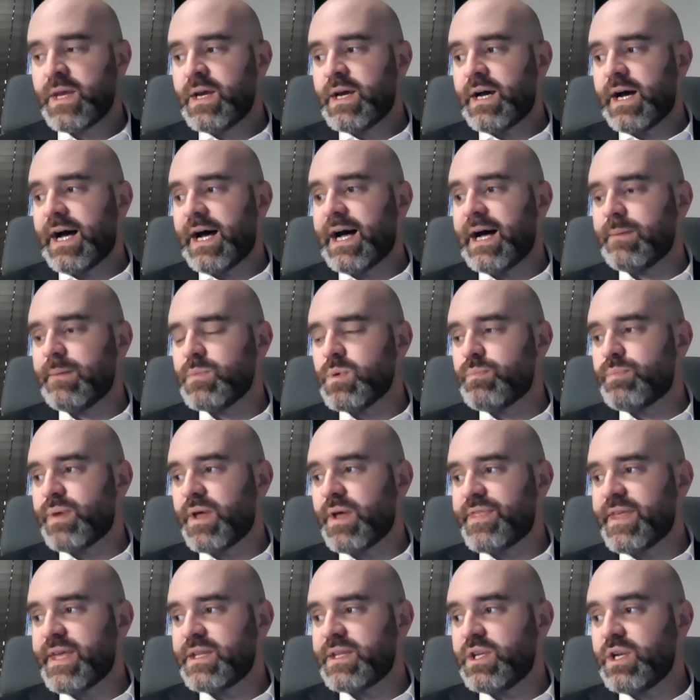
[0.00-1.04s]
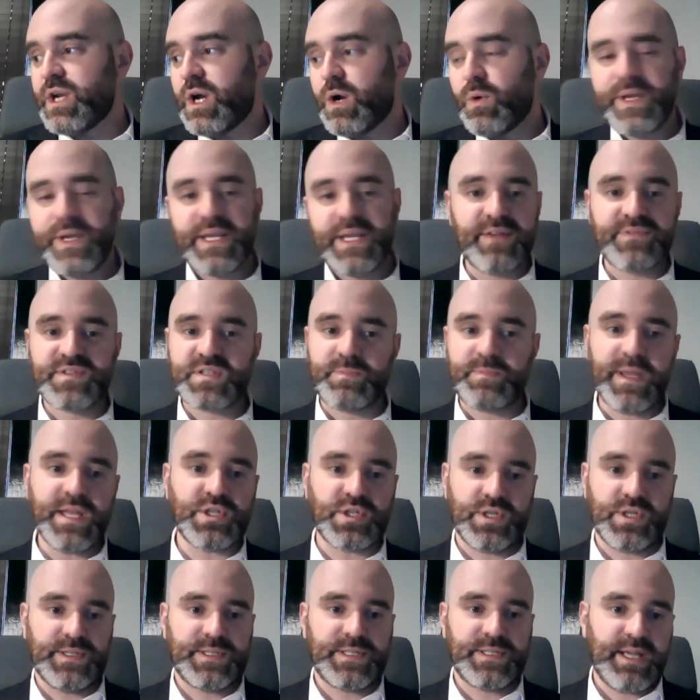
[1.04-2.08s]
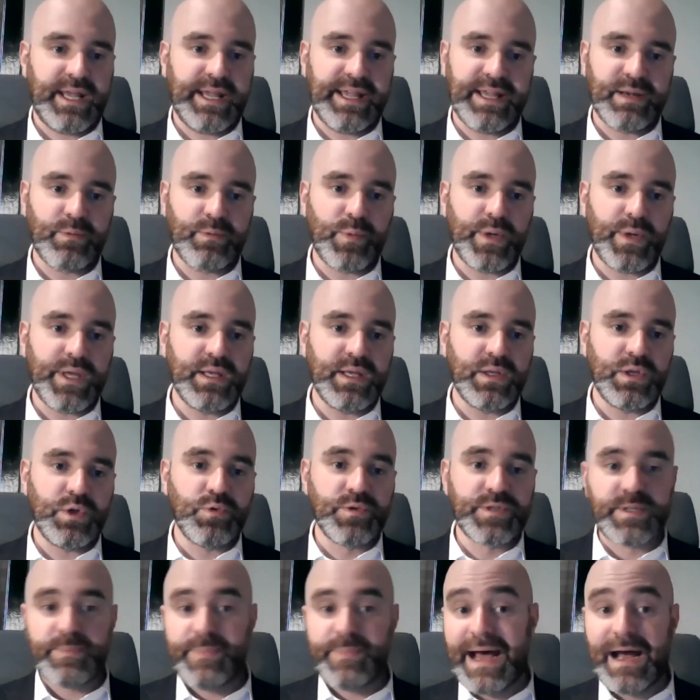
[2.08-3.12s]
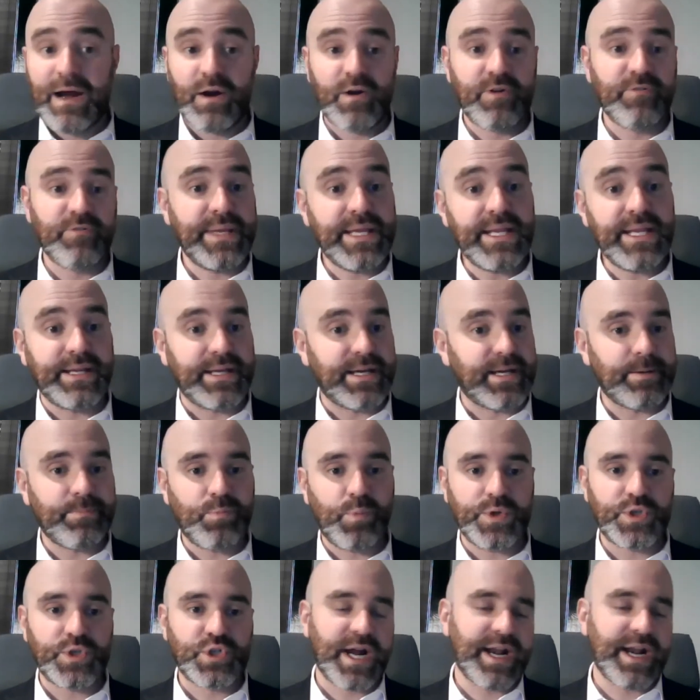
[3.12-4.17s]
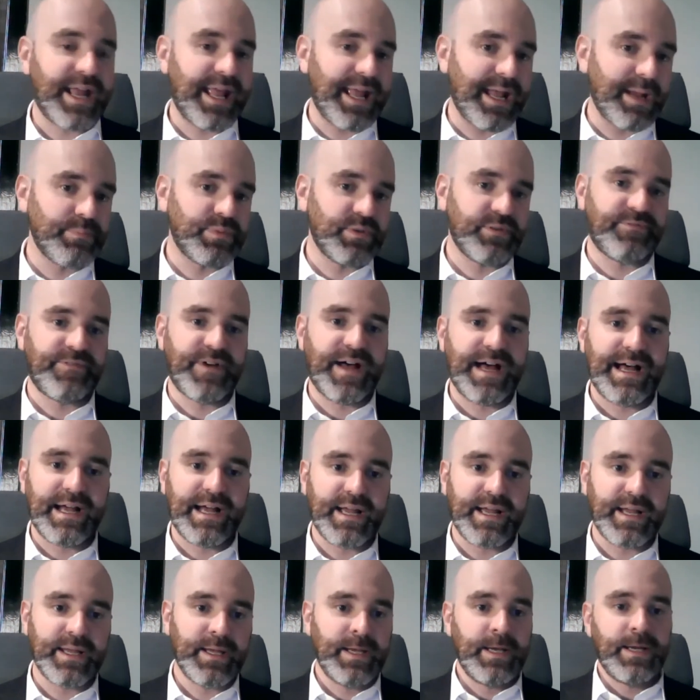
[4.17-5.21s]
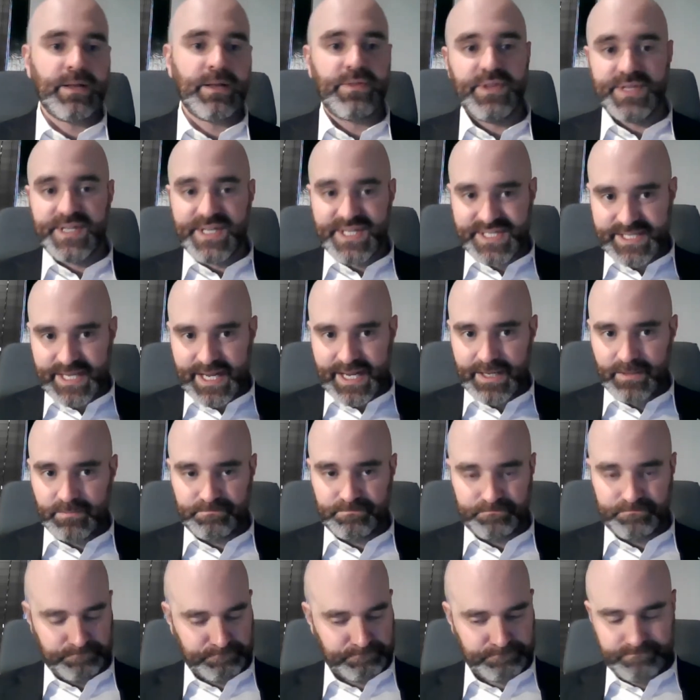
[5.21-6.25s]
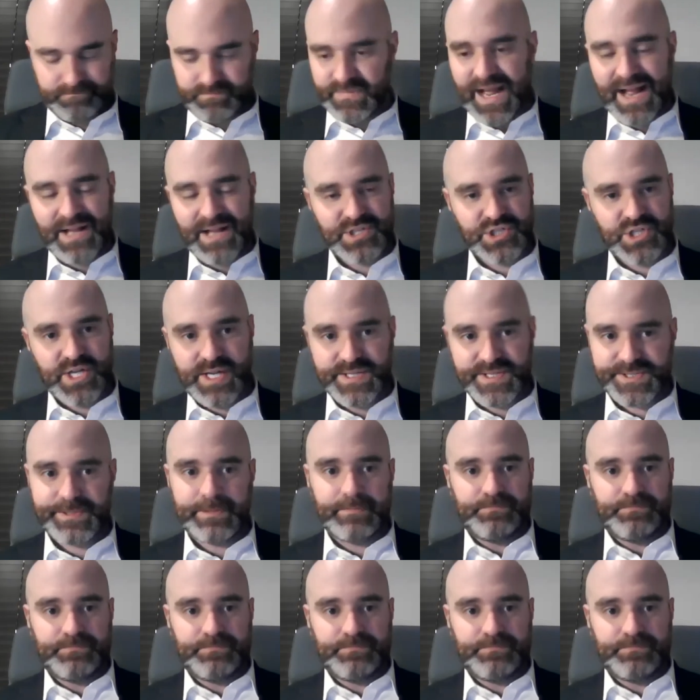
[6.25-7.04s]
But then, we give speeches and we use the power of media. We try to amplify the dissent, not just